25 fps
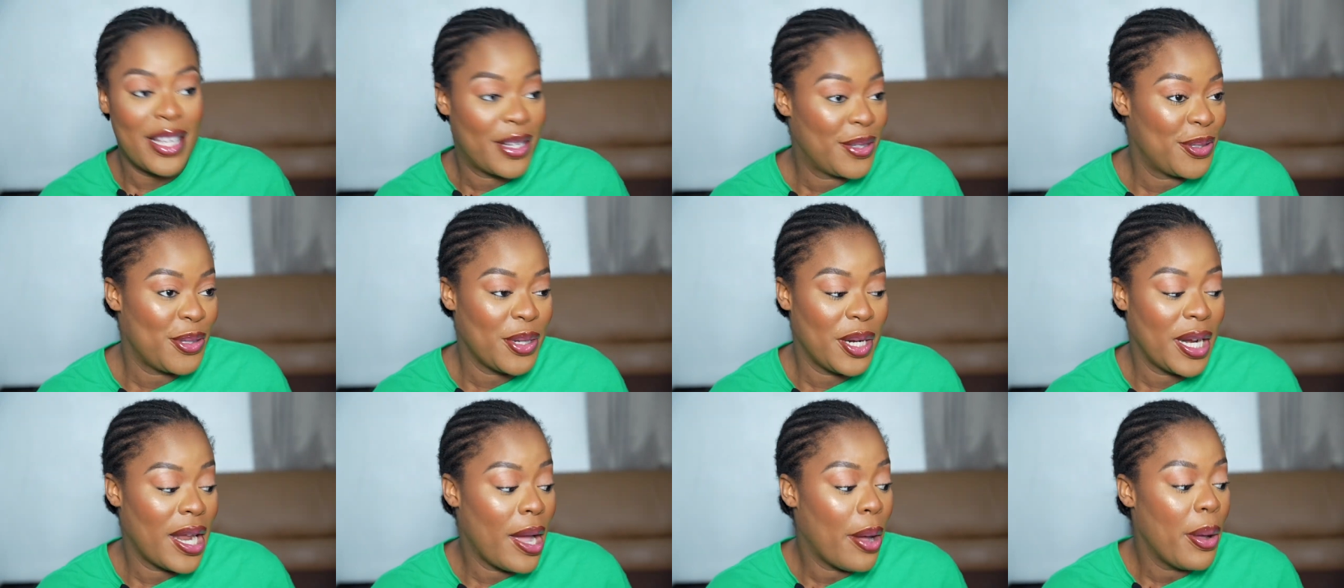
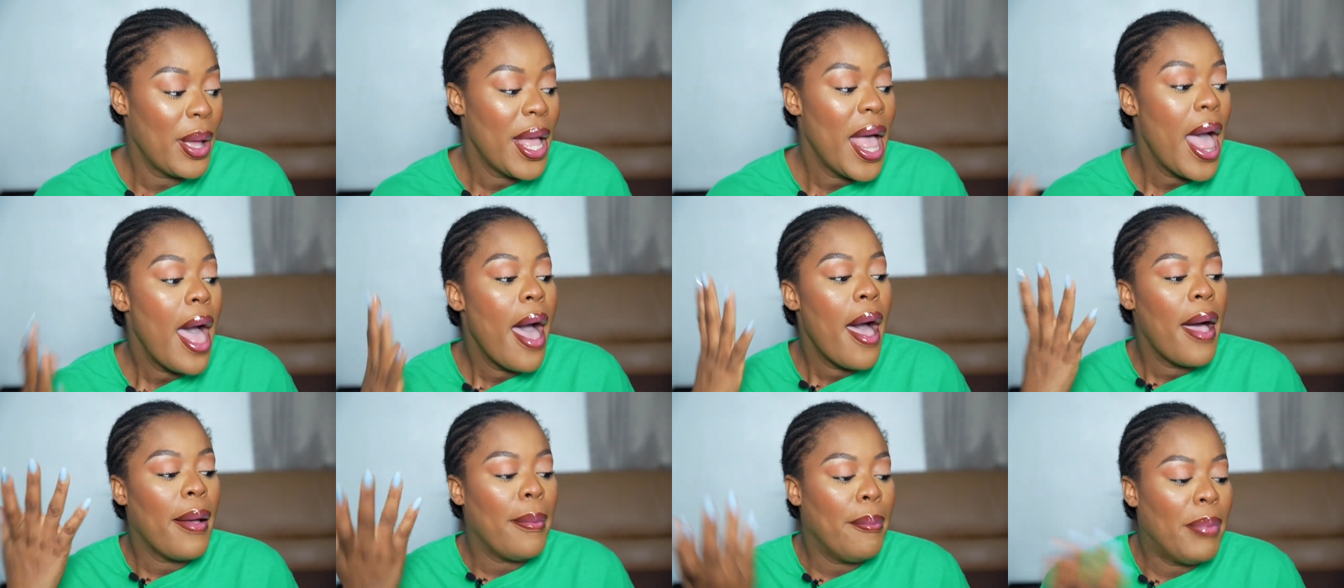texture now,
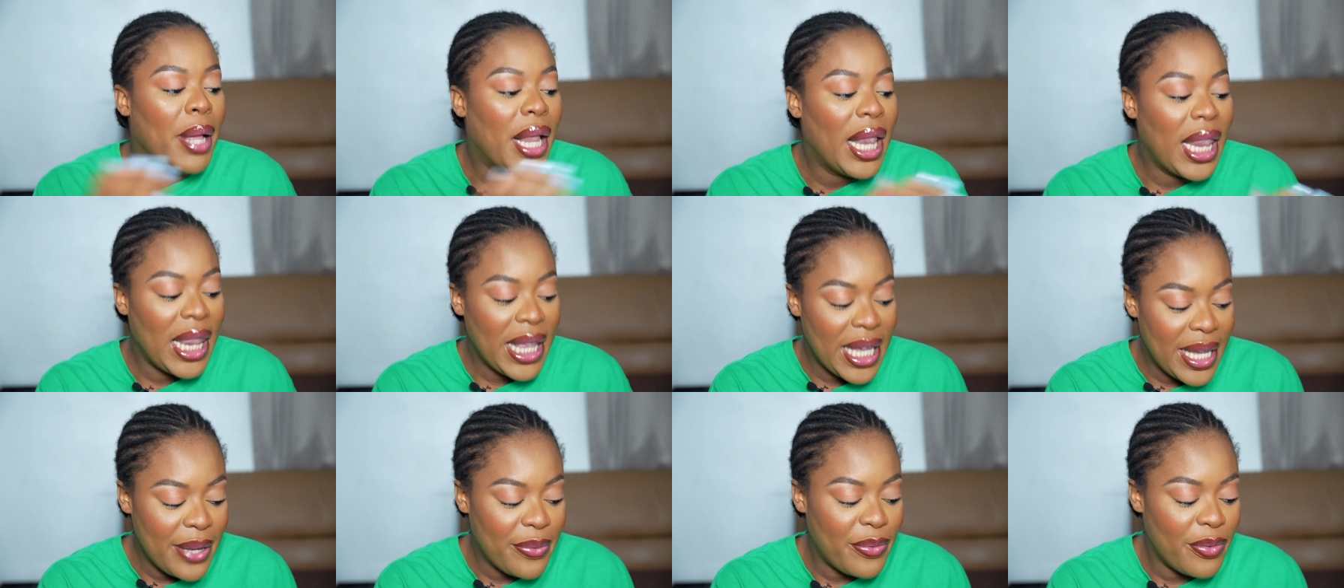
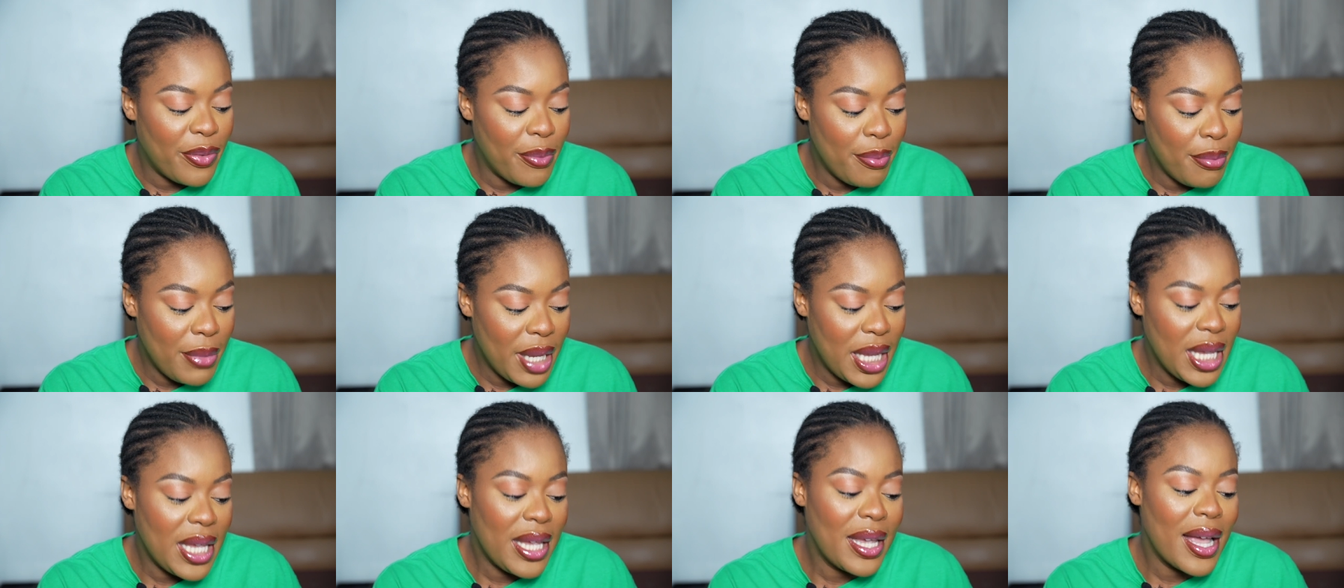believe
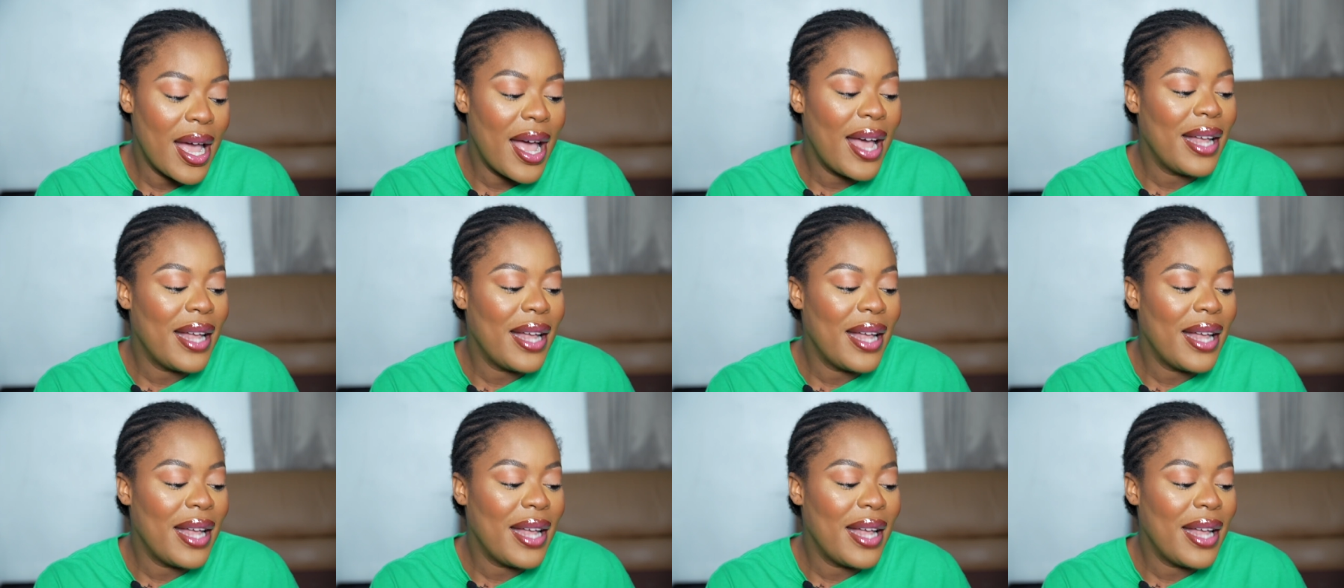me.